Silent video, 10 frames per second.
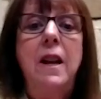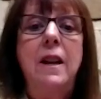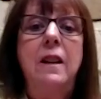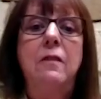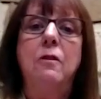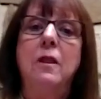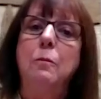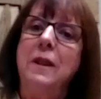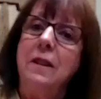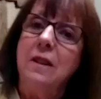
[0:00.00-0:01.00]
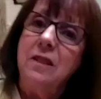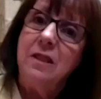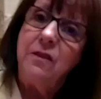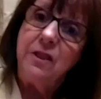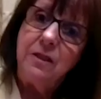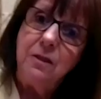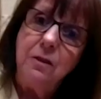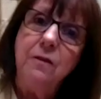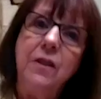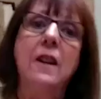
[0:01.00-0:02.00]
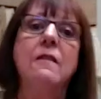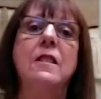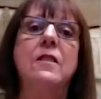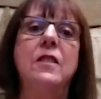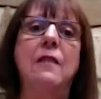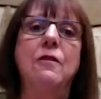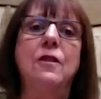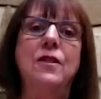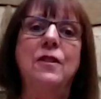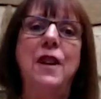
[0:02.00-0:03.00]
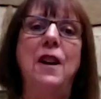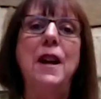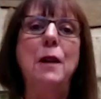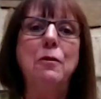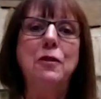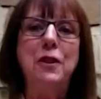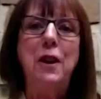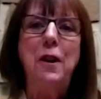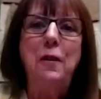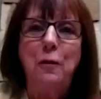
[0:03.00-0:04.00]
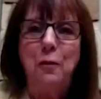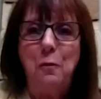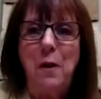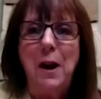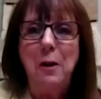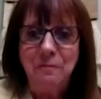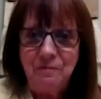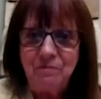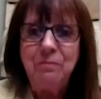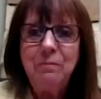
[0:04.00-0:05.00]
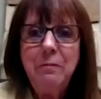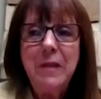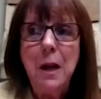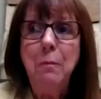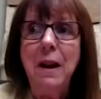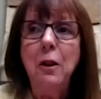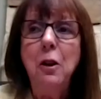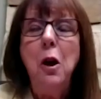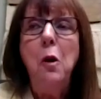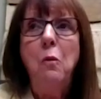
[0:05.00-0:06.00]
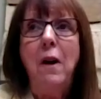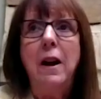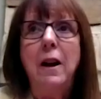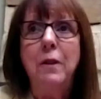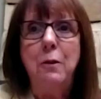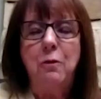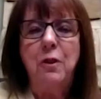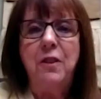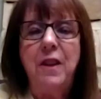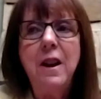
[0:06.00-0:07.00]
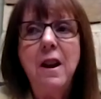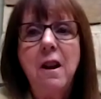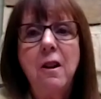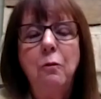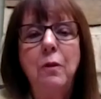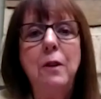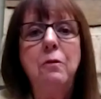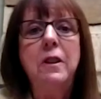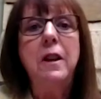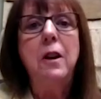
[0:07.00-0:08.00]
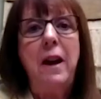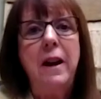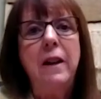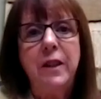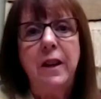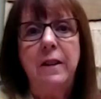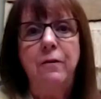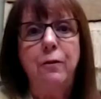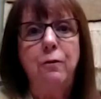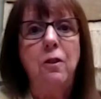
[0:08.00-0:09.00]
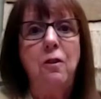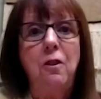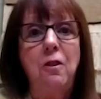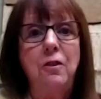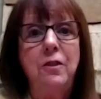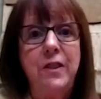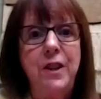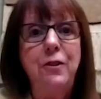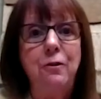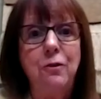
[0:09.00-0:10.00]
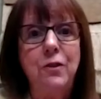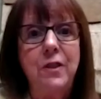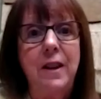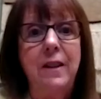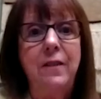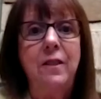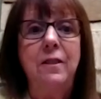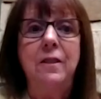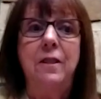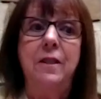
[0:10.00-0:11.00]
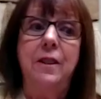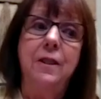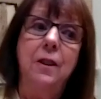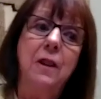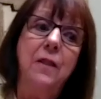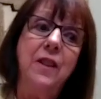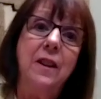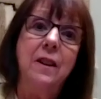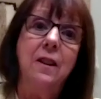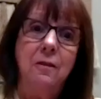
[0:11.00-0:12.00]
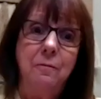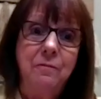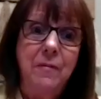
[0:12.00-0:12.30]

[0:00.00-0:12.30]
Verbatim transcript: And well, because of you know the virus, I was not able to go for a while. But while we were there, we would go advocate for our seniors at you know at the hill.